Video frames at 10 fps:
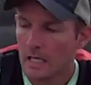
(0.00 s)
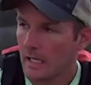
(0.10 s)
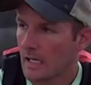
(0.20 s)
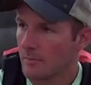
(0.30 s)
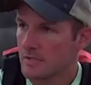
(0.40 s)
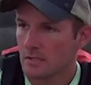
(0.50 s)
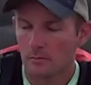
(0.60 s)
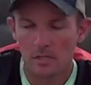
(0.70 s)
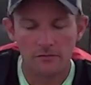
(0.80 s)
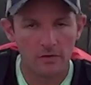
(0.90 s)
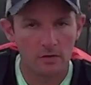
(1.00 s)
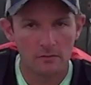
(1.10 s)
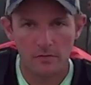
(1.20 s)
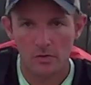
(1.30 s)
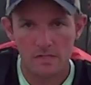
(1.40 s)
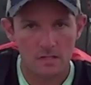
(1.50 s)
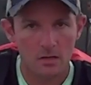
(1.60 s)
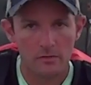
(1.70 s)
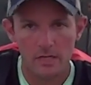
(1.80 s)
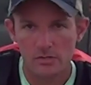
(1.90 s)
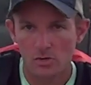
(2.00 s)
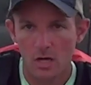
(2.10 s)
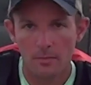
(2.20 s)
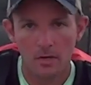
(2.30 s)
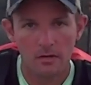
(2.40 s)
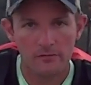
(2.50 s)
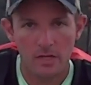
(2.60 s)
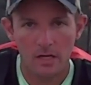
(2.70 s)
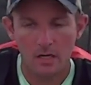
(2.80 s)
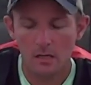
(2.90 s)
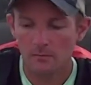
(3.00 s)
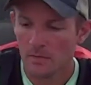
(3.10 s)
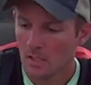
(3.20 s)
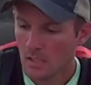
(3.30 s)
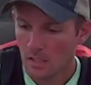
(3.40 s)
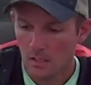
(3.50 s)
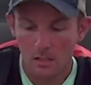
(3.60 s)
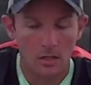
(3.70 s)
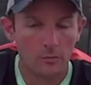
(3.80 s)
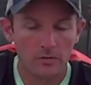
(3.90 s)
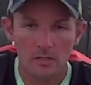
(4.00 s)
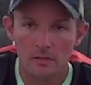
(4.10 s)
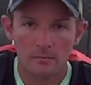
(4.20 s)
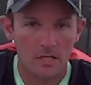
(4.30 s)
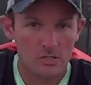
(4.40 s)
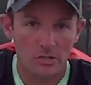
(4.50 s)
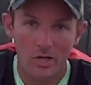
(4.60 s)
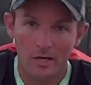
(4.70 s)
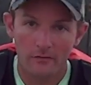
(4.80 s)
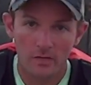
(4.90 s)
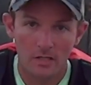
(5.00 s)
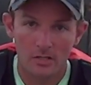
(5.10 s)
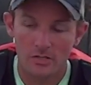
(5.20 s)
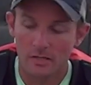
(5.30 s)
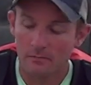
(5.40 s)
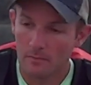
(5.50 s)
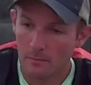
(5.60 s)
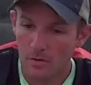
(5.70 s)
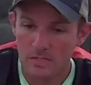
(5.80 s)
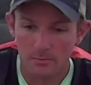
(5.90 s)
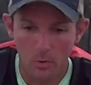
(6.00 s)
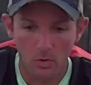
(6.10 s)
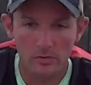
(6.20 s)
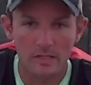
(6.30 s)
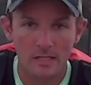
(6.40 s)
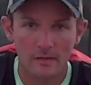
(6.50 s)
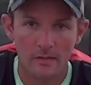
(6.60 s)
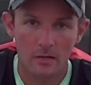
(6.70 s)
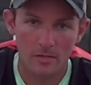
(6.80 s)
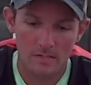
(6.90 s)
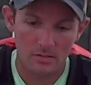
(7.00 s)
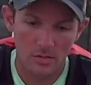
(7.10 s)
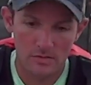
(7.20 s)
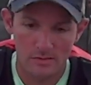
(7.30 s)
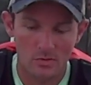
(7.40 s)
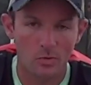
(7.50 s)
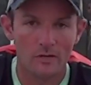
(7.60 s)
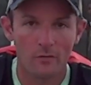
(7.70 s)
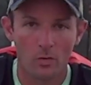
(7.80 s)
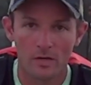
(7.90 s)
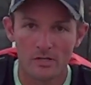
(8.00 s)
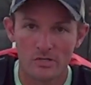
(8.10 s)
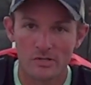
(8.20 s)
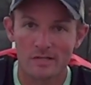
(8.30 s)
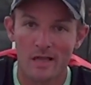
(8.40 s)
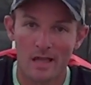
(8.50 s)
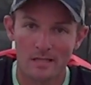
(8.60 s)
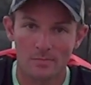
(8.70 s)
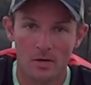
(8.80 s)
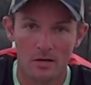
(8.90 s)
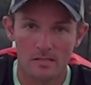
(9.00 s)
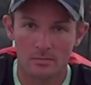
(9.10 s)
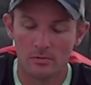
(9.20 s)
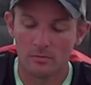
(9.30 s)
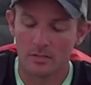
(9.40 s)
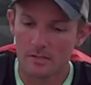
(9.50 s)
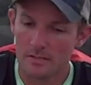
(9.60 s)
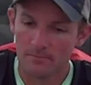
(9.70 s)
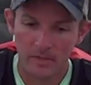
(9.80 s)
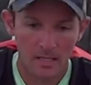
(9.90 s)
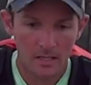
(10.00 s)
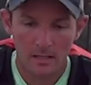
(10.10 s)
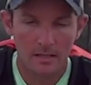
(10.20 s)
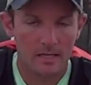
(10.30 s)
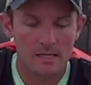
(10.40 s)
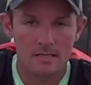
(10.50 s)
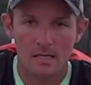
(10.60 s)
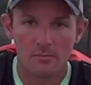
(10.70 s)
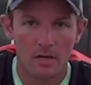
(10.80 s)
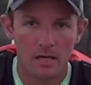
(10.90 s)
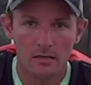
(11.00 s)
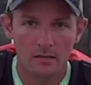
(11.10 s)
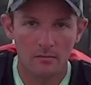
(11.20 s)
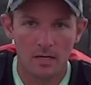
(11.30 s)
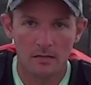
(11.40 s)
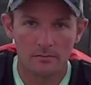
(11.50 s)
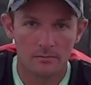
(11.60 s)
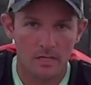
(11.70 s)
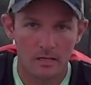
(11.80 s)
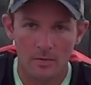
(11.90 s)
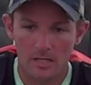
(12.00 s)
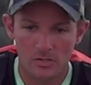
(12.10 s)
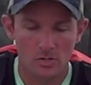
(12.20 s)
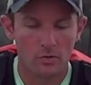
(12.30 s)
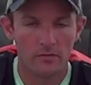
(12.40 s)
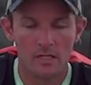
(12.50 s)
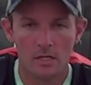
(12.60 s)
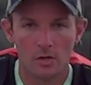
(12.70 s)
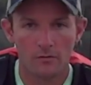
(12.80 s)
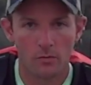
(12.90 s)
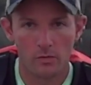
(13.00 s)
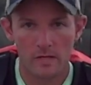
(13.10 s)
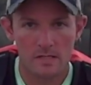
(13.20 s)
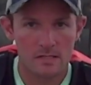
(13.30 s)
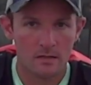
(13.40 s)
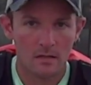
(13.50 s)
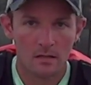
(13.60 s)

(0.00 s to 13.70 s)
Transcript: And I'm just going to be focusing on that drop off there, hopefully catch a lot of fish, and most importantly get them as close to 24 inches as possible, because like I said in my intro video for this